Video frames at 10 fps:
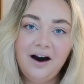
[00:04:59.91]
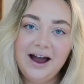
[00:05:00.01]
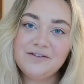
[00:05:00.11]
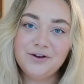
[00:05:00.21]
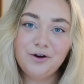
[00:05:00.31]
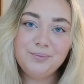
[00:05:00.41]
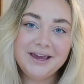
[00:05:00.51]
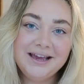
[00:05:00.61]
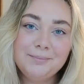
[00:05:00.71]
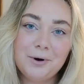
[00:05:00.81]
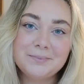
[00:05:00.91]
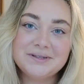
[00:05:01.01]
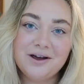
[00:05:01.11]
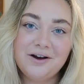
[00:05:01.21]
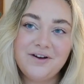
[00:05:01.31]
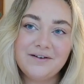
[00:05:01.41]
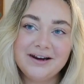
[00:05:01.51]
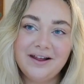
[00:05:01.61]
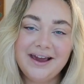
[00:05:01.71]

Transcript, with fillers: I have a lot of bikini bottoms that are very